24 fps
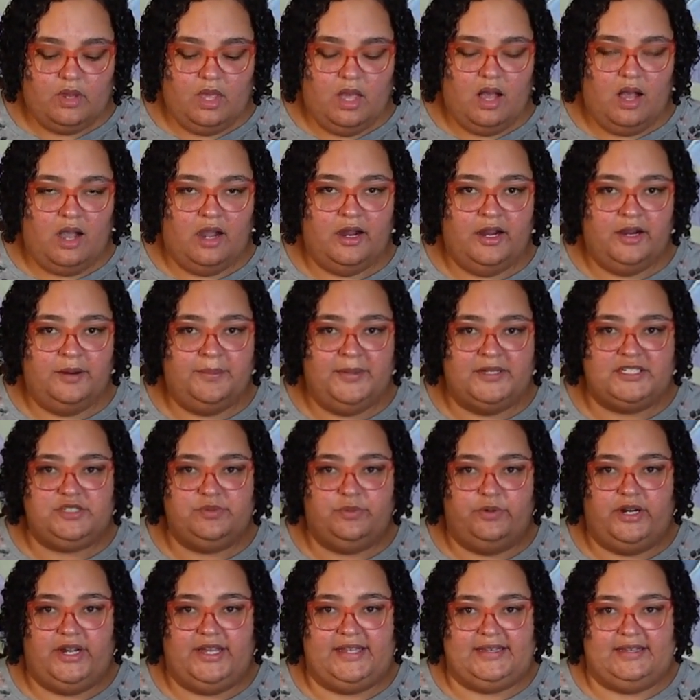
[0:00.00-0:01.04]
are much
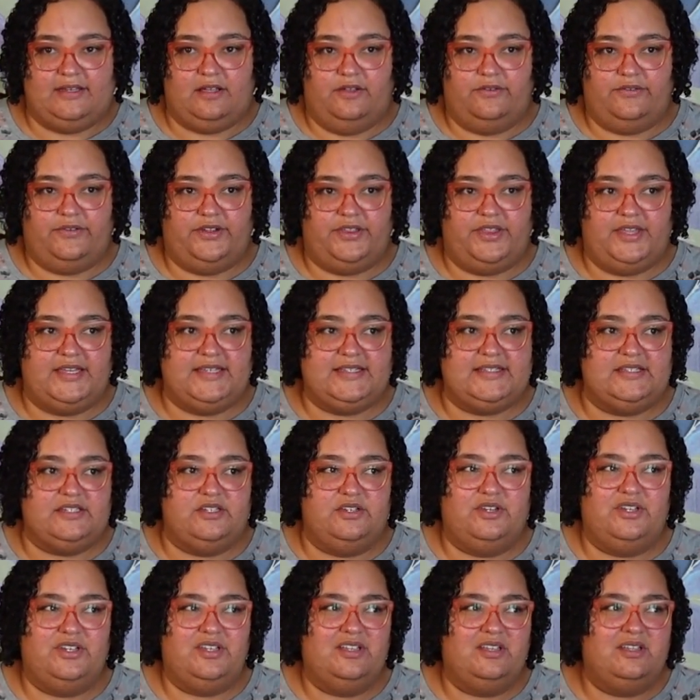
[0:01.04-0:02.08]
more ideal for this. You
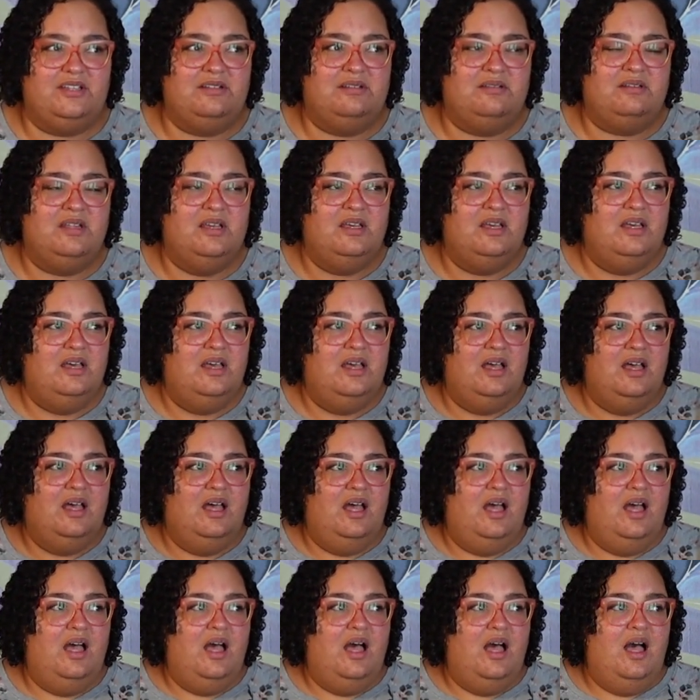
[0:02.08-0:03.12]
could,
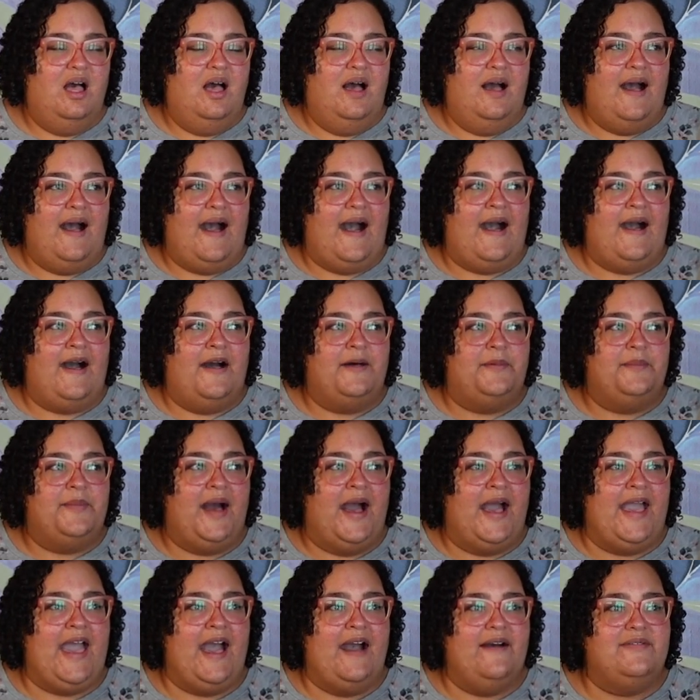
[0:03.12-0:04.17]

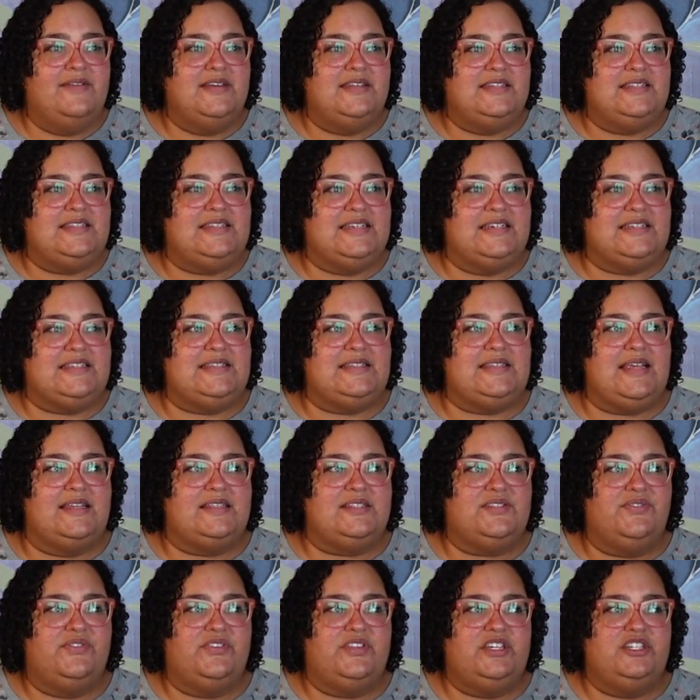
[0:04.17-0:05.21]
I haven't
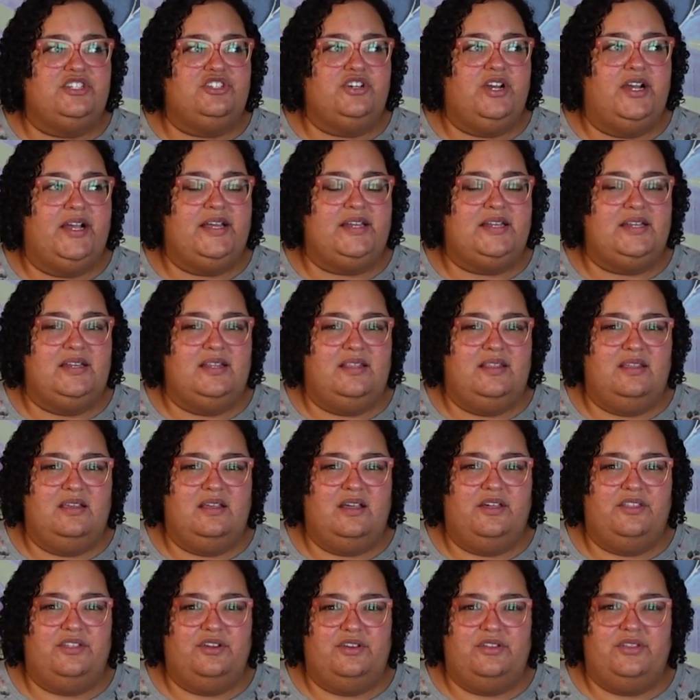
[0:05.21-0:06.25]
successfully tried anything
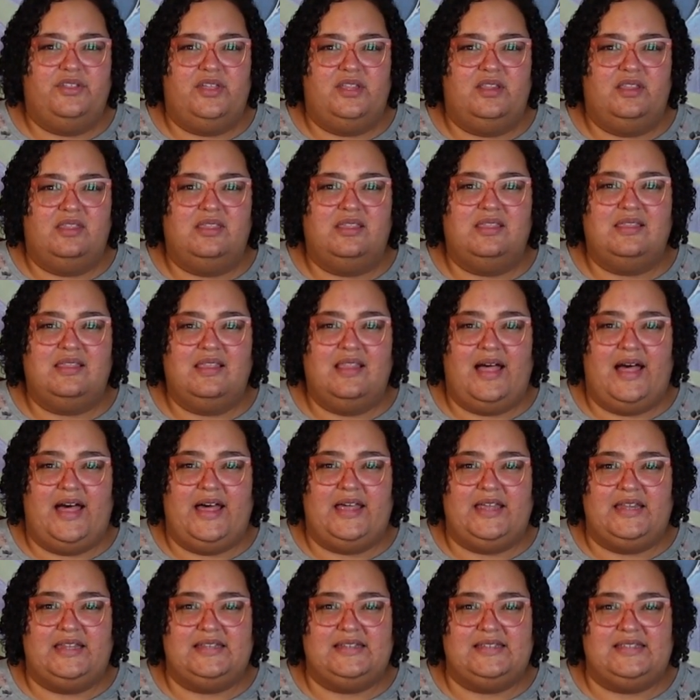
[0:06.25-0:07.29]
other than
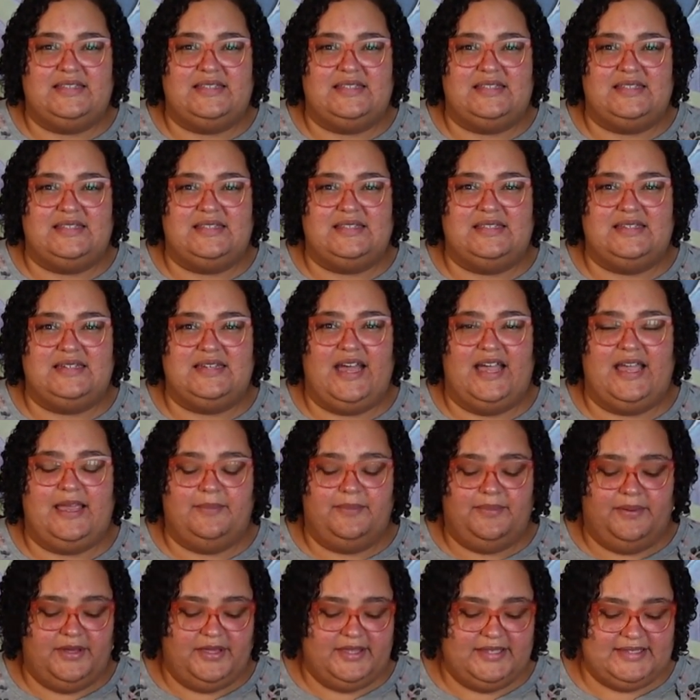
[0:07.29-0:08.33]
lettuce type
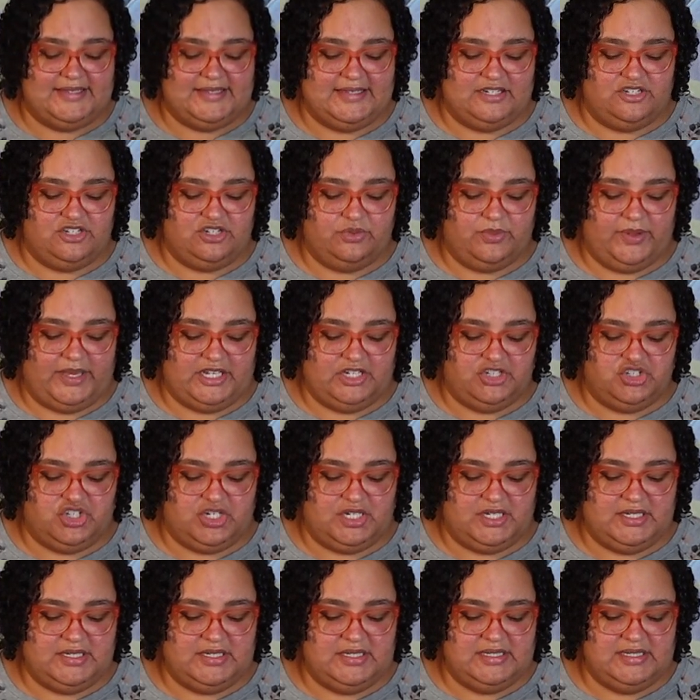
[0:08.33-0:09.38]

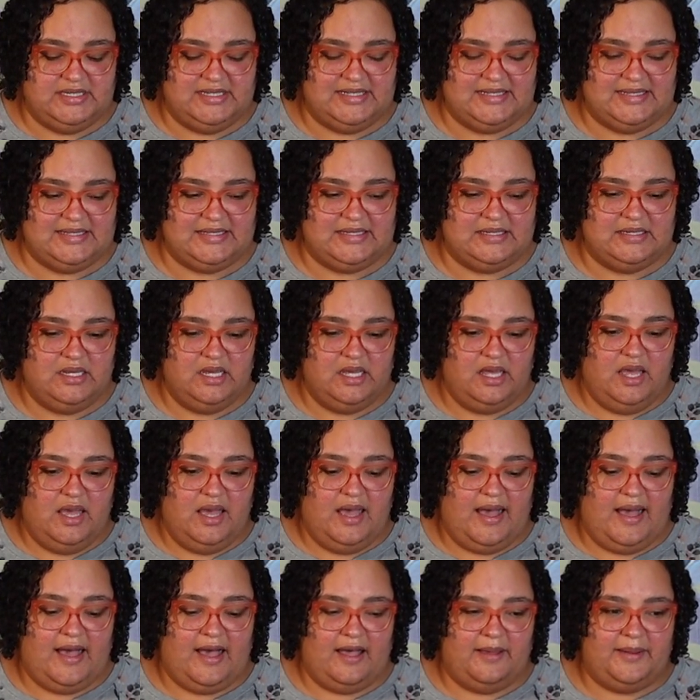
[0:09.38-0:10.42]
situations.
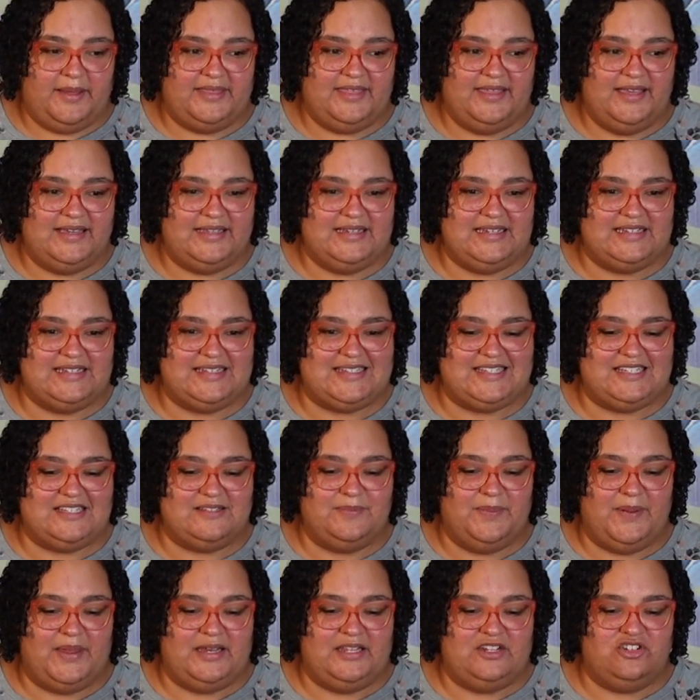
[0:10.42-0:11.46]
I think I did
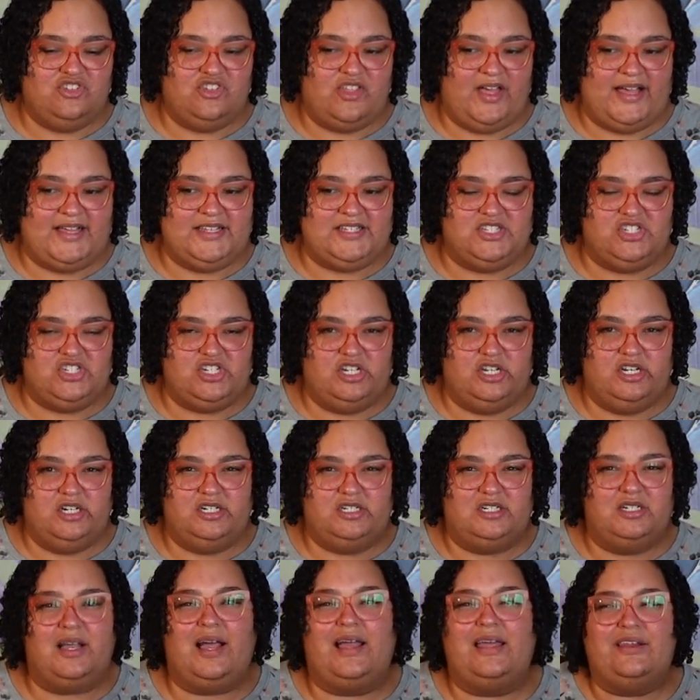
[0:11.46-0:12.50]
spinach last year
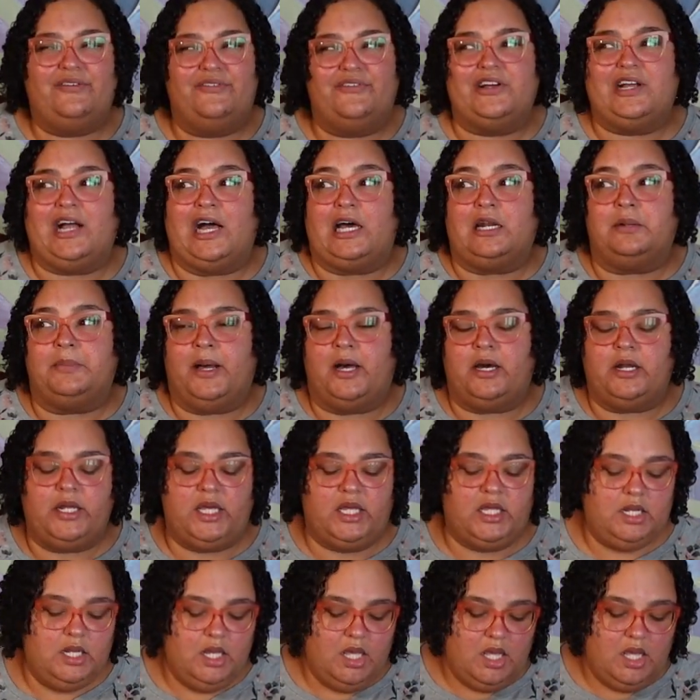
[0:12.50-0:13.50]
and kind of forgot about it.